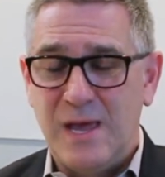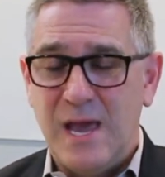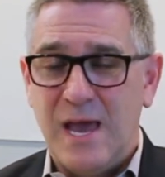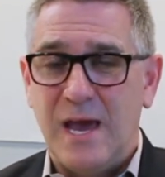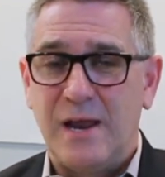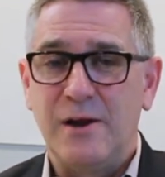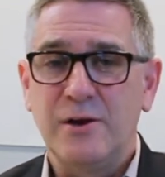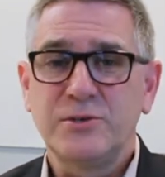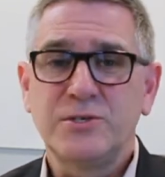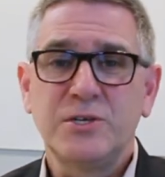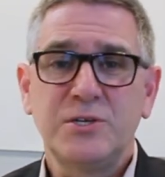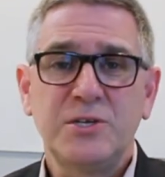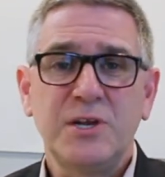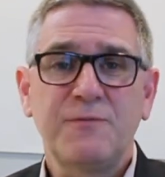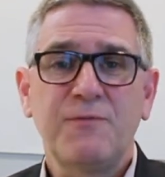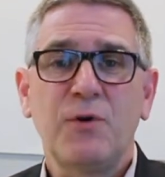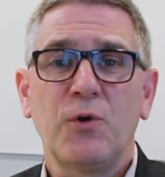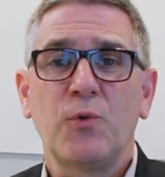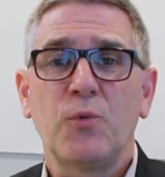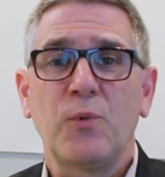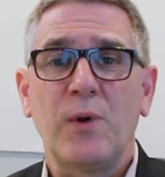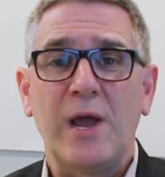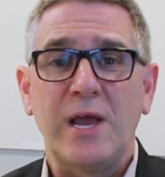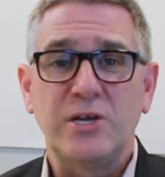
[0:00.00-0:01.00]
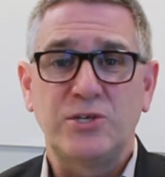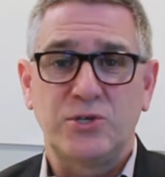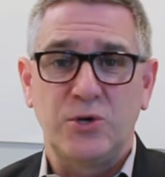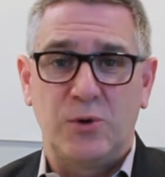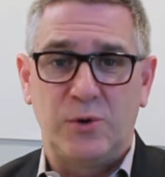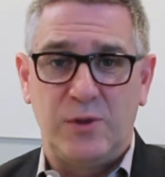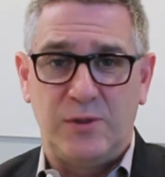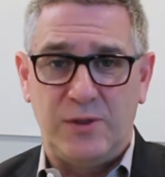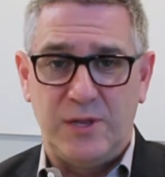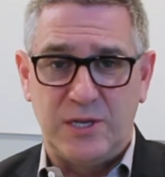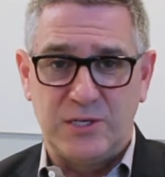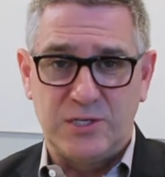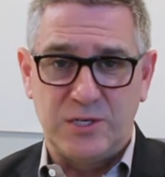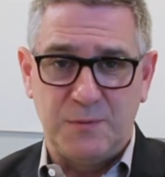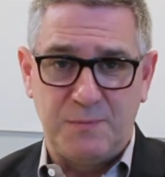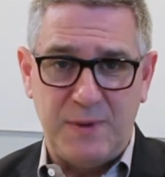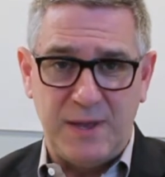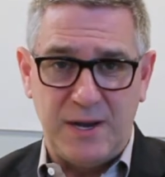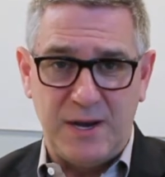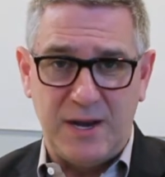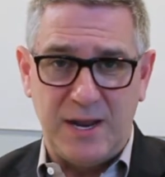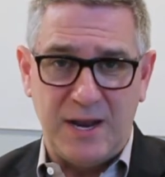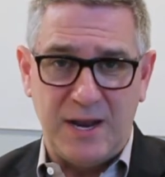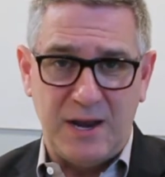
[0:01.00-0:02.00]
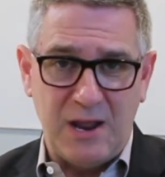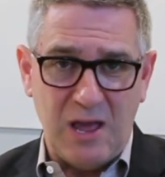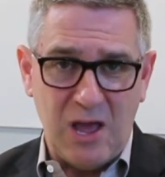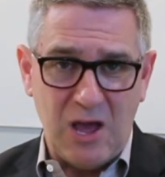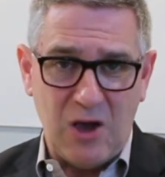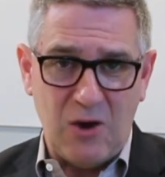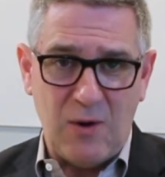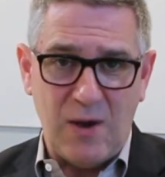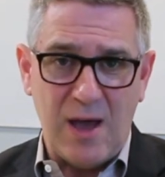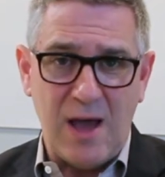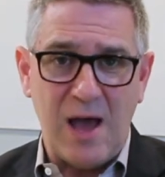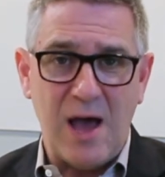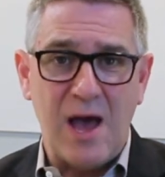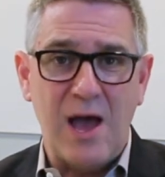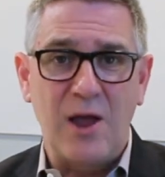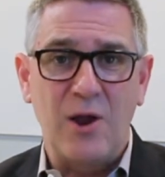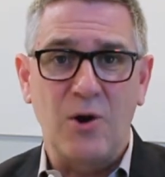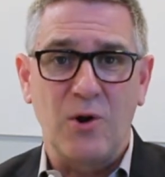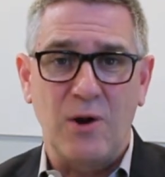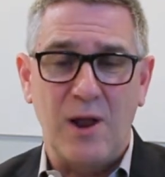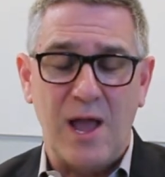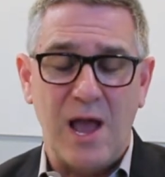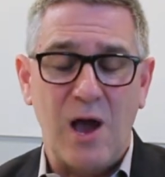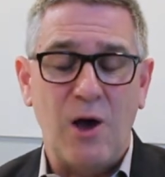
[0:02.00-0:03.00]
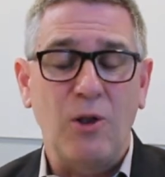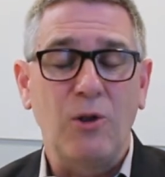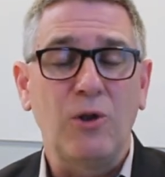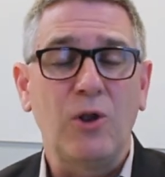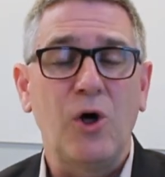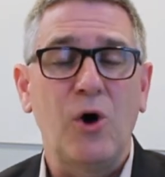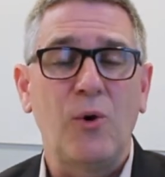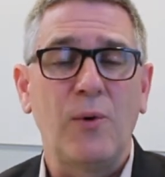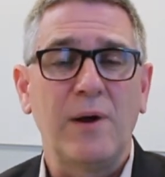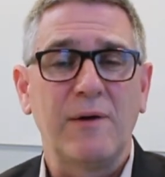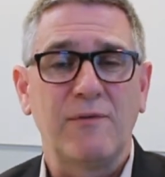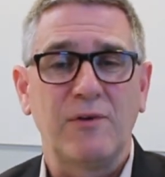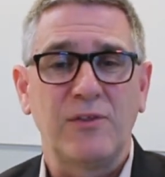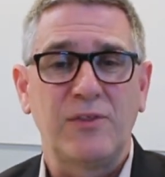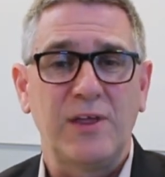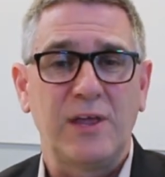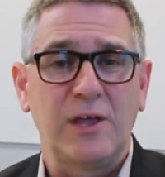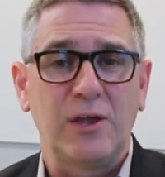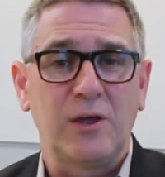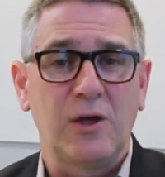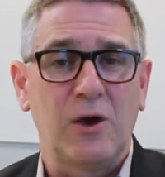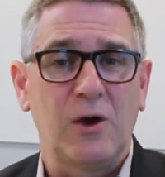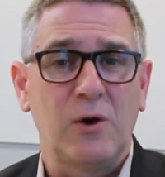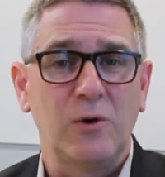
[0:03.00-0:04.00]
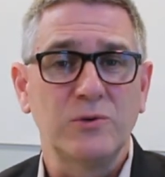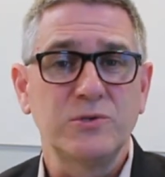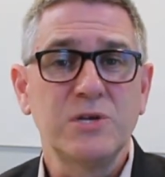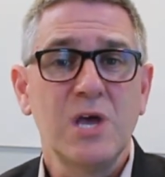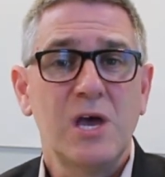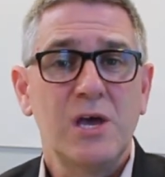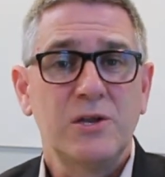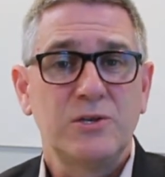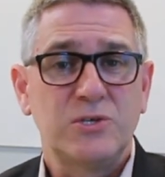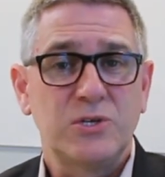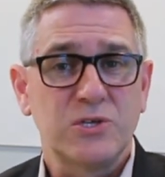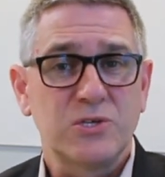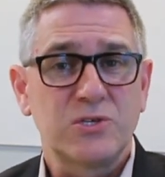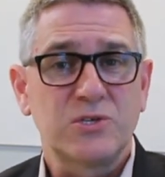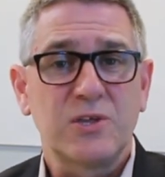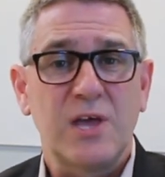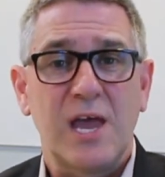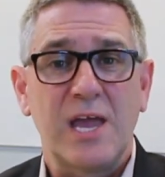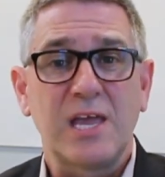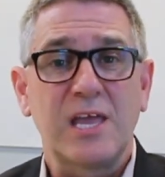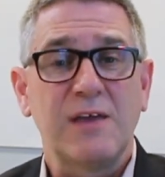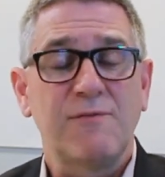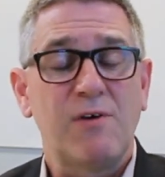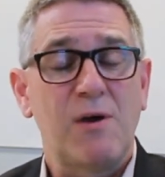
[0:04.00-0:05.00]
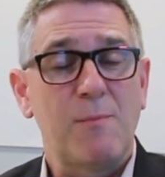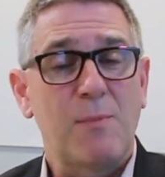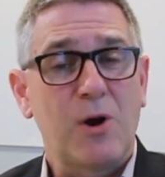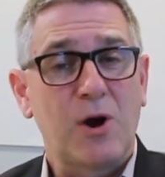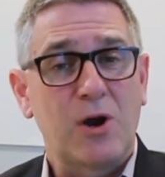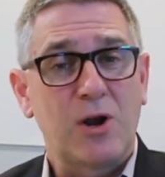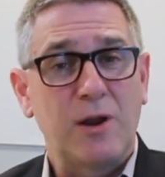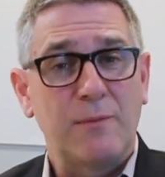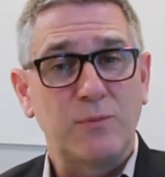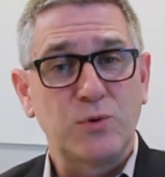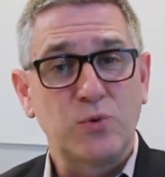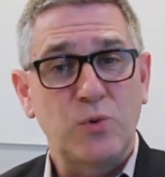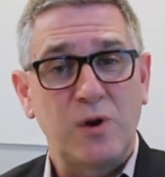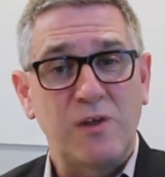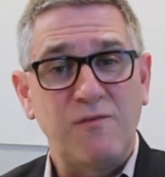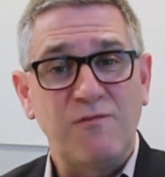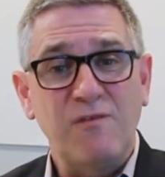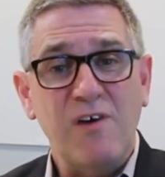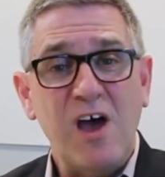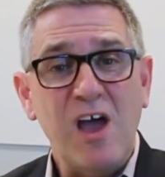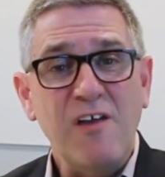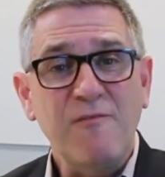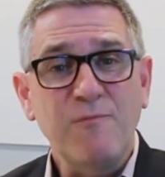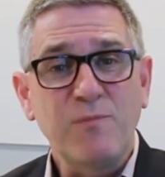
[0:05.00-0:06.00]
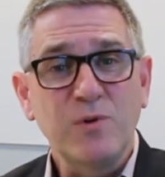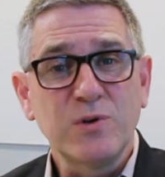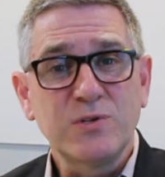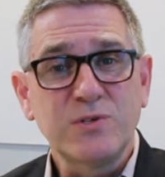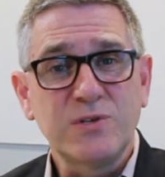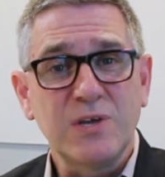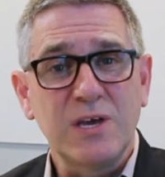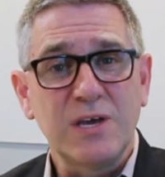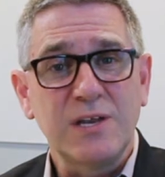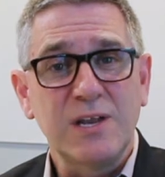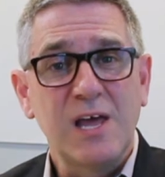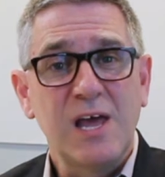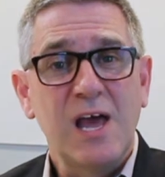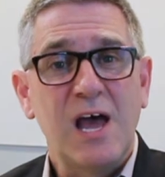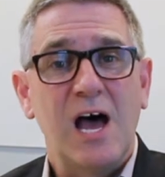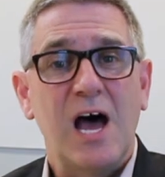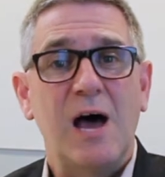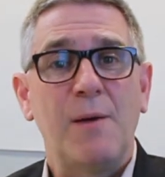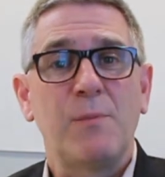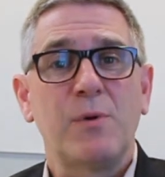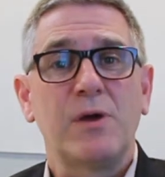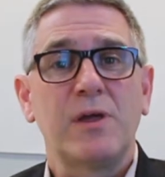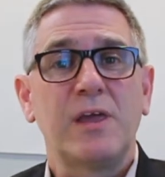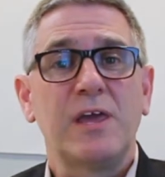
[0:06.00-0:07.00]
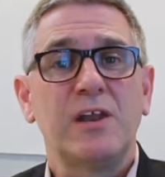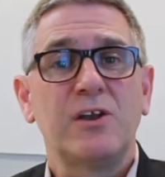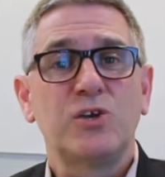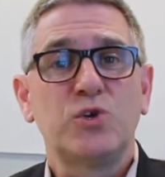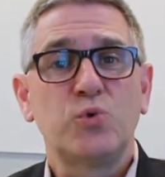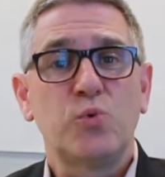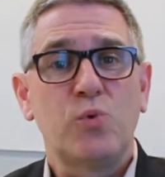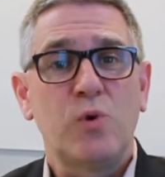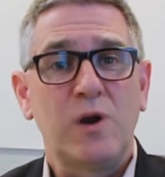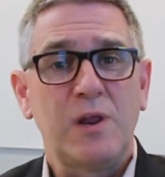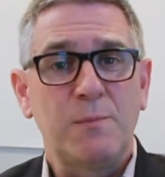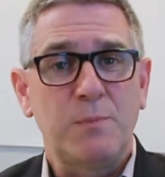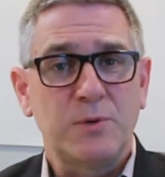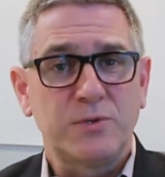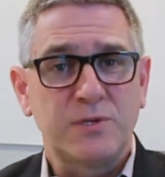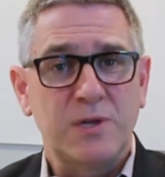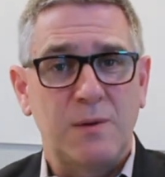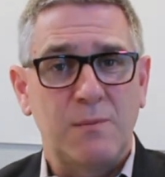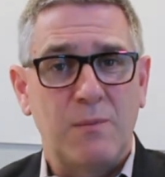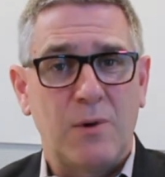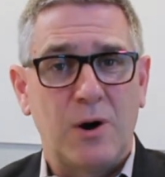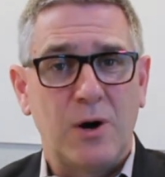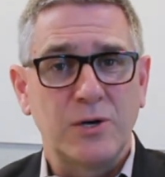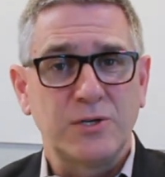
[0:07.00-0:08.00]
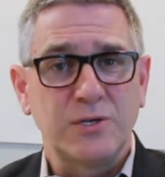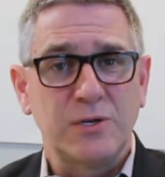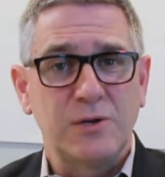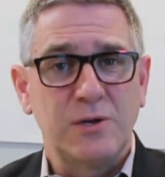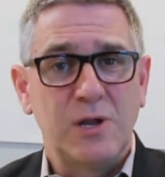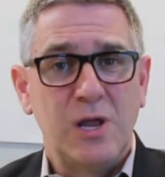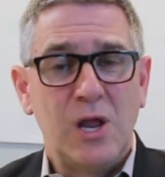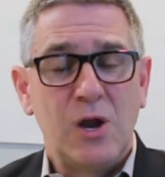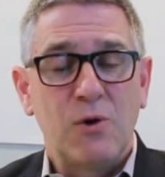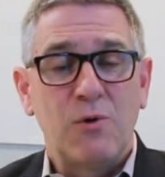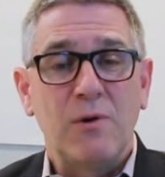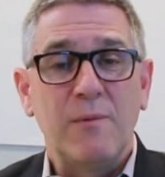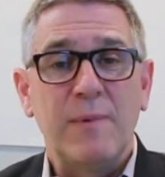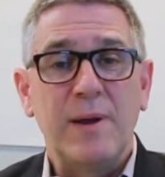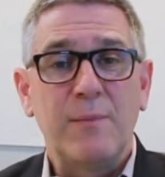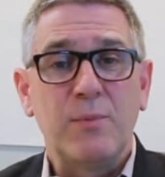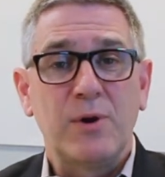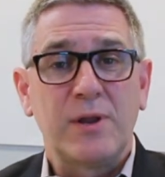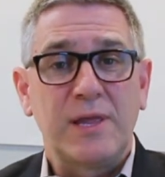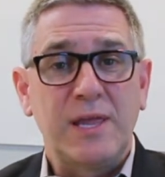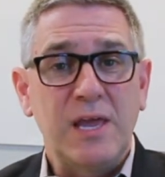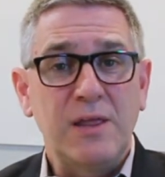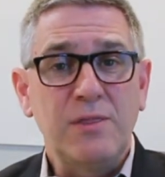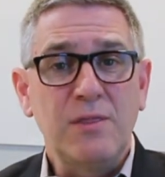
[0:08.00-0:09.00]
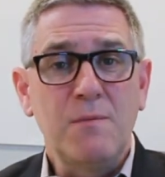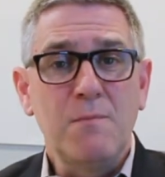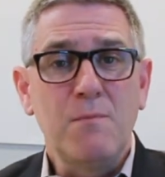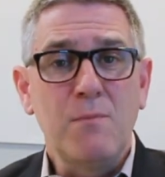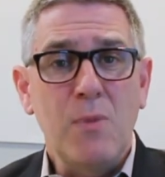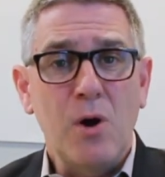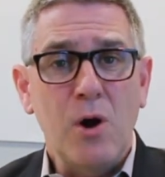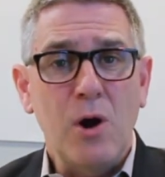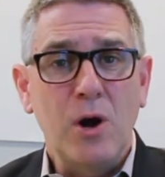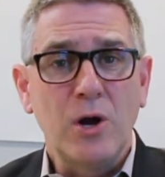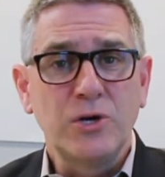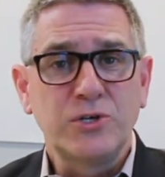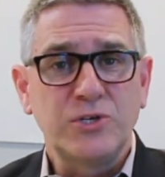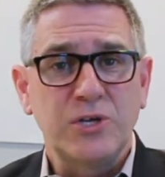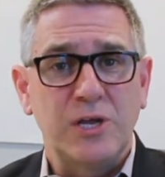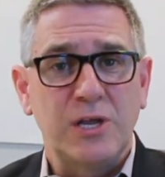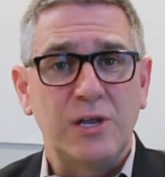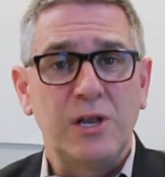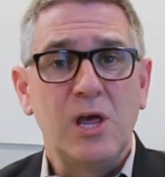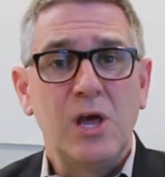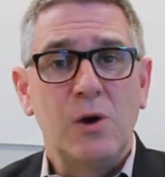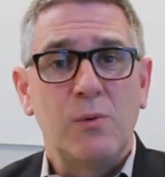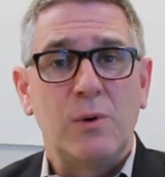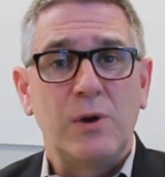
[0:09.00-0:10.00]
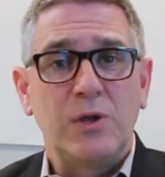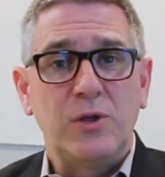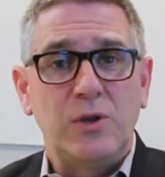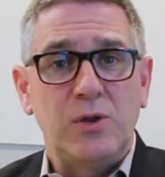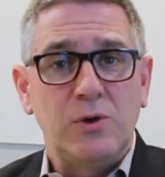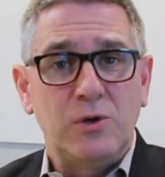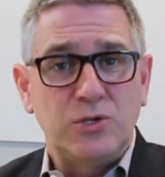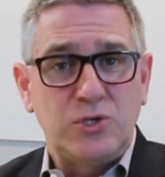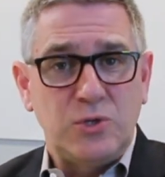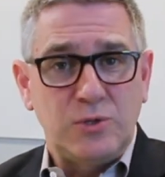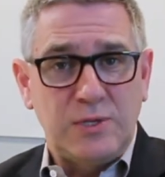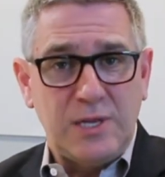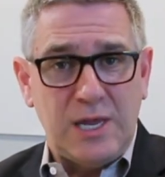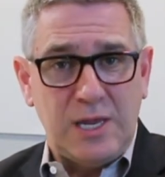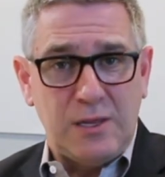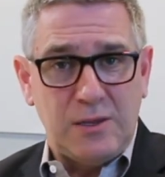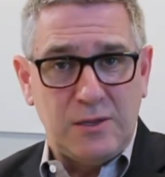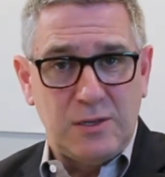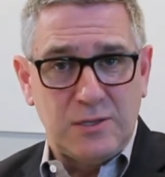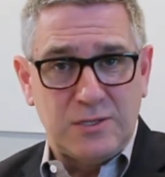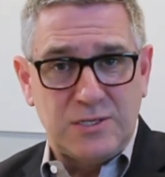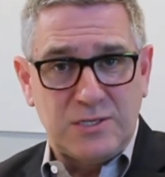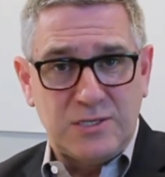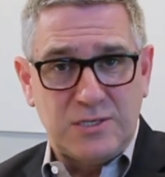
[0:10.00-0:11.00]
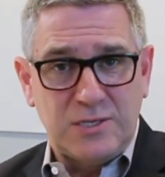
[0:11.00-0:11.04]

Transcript: And there's a different ratio to this depending on how high or how low everything goes. Just like if I mark it up 25%, I'm going to get a 20% margin. Remember, to get the margin, what you do is you take the